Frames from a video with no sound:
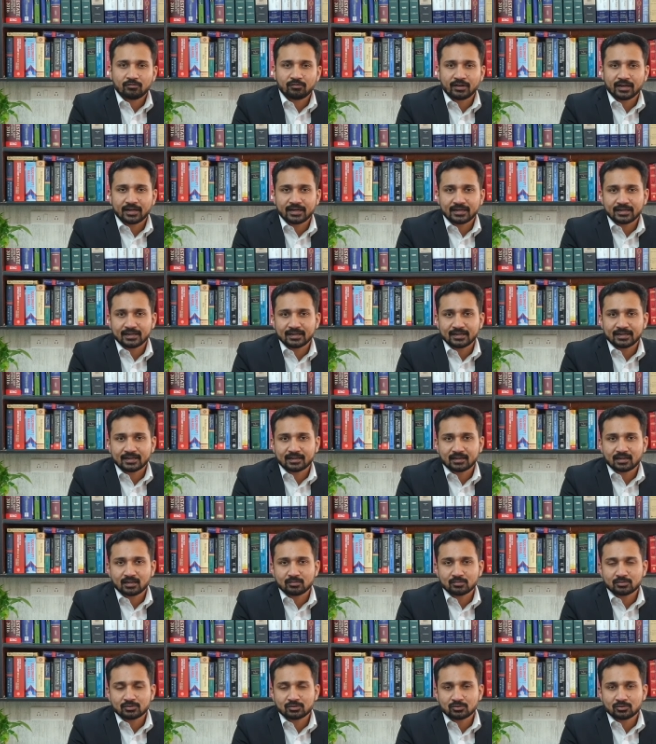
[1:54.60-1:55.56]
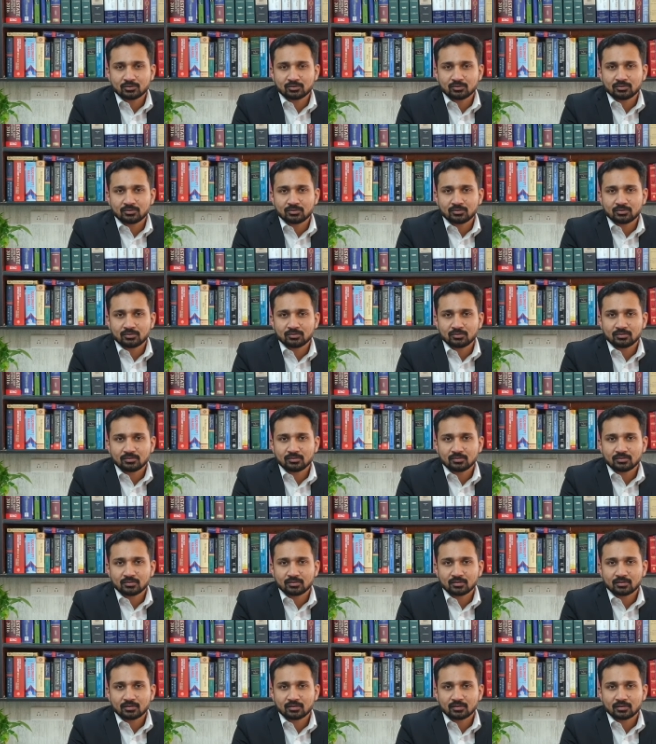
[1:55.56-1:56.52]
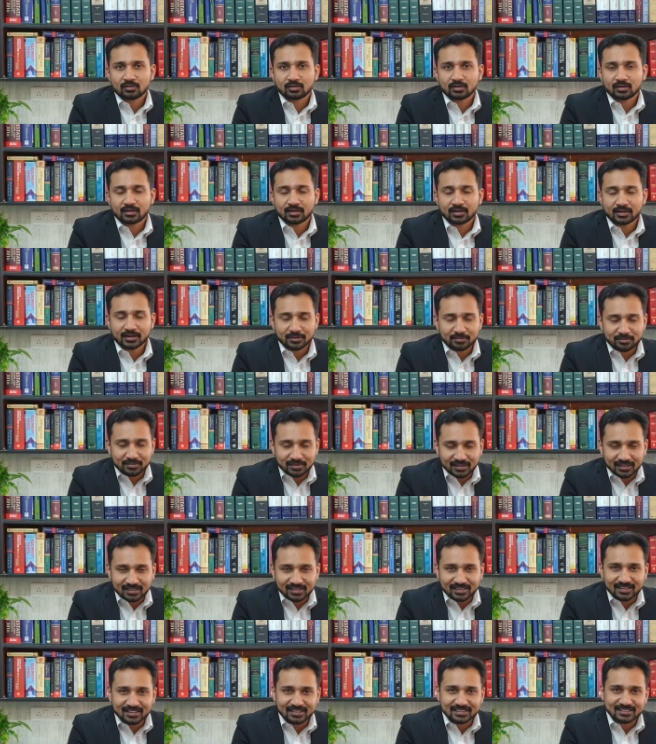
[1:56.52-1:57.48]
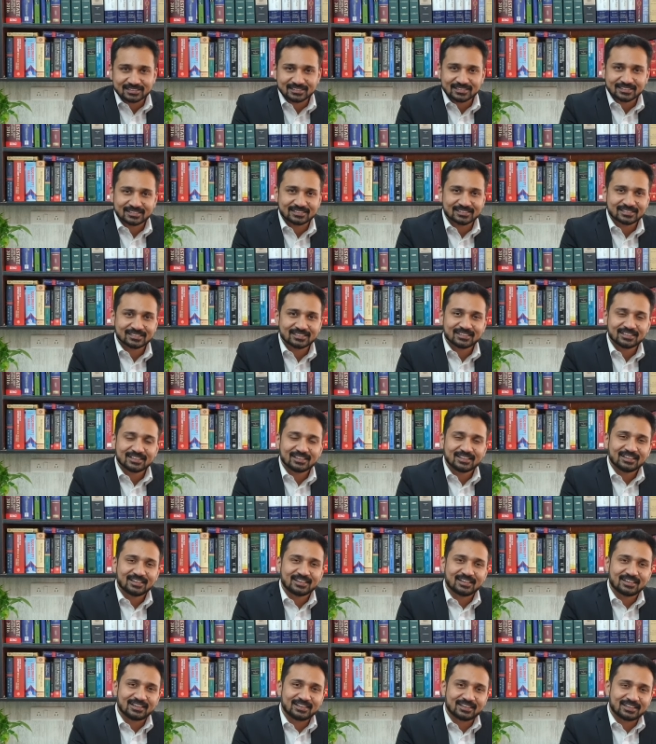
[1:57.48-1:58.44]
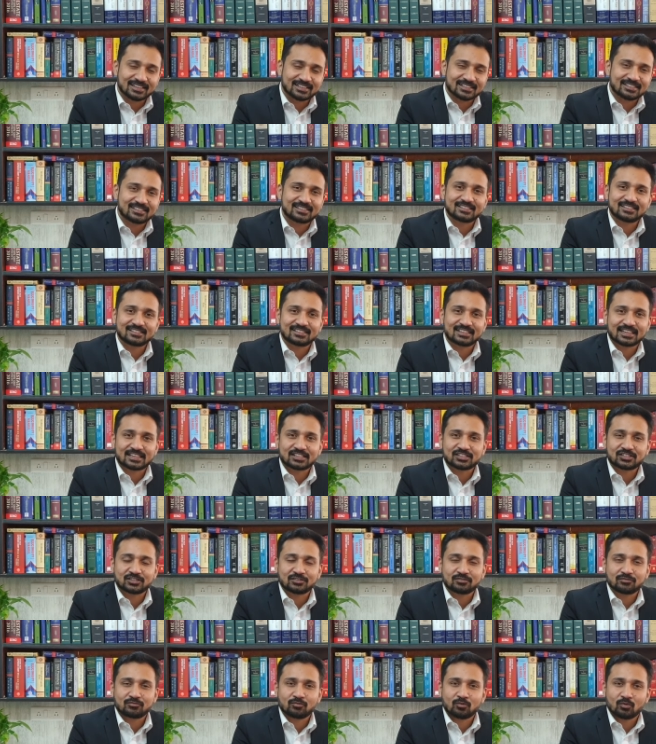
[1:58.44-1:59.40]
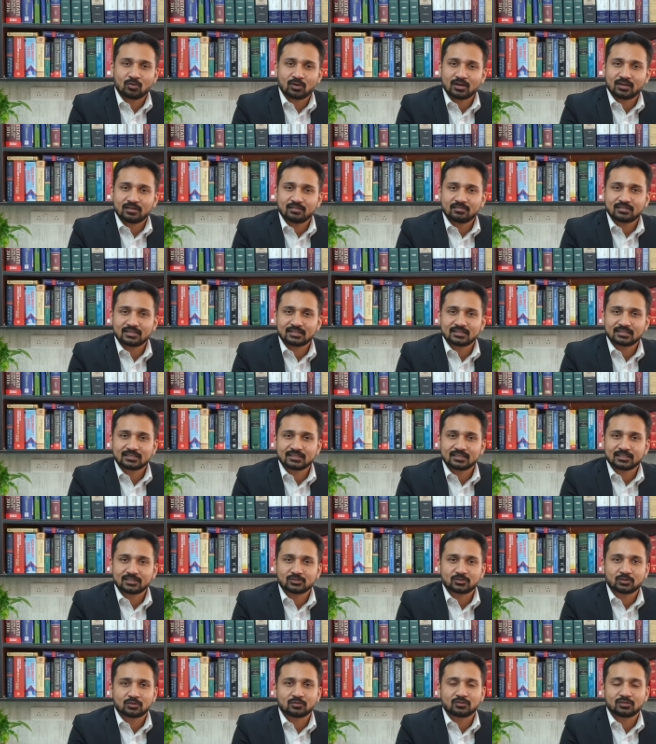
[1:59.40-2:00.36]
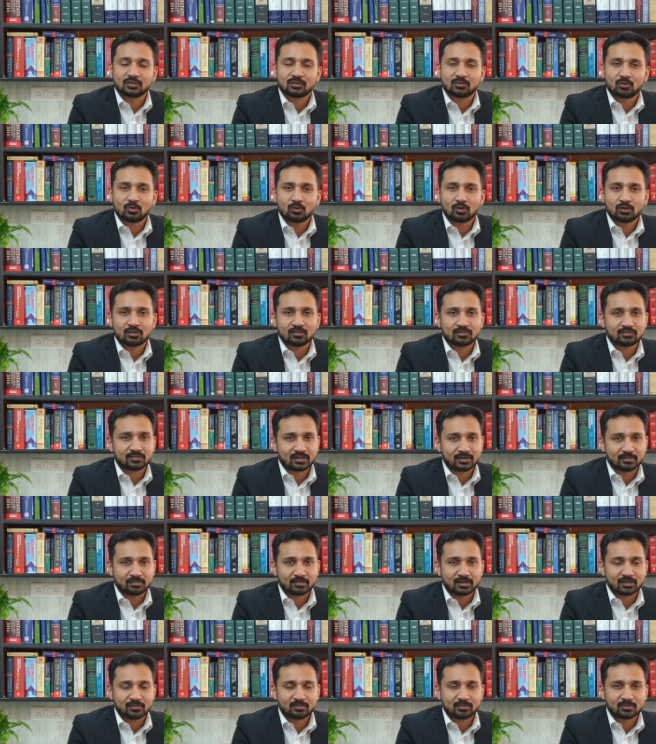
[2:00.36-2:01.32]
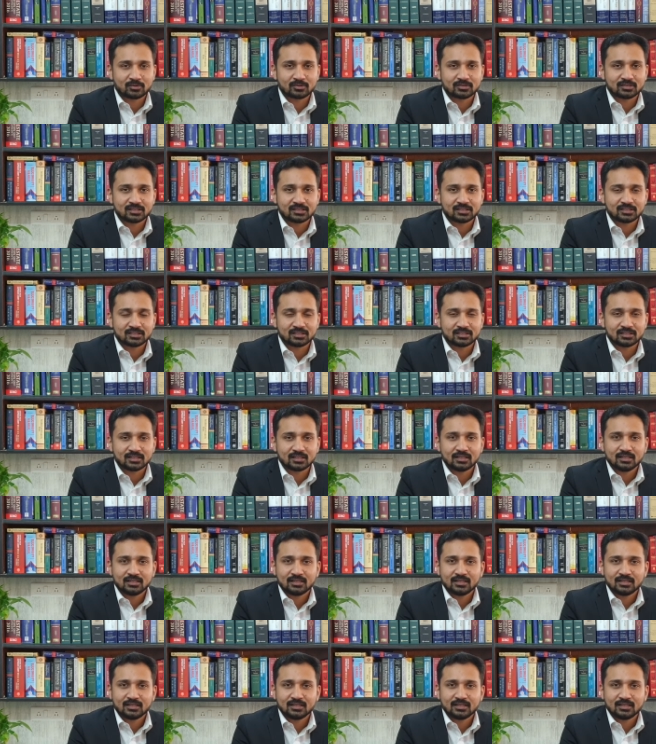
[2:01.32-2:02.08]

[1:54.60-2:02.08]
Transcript: when it comes to criminal cases it is section 406 of the code of criminal procedure